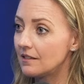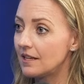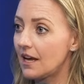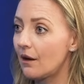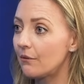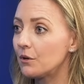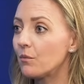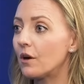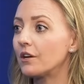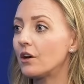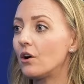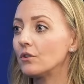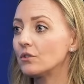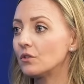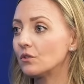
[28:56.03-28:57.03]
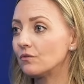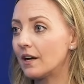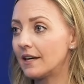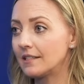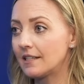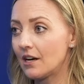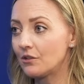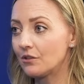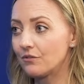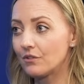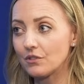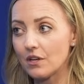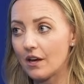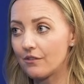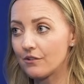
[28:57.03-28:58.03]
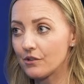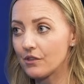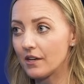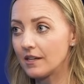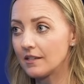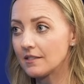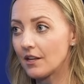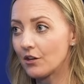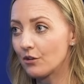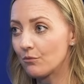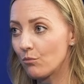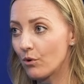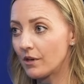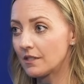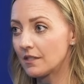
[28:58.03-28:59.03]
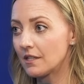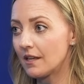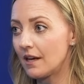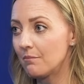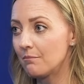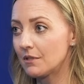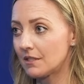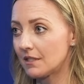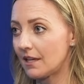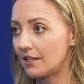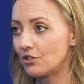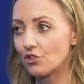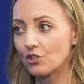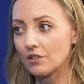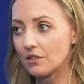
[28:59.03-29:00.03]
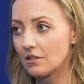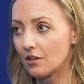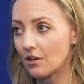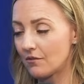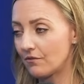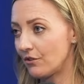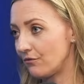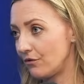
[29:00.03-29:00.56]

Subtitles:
now we want to also find out if there's other things that are important to them besides just the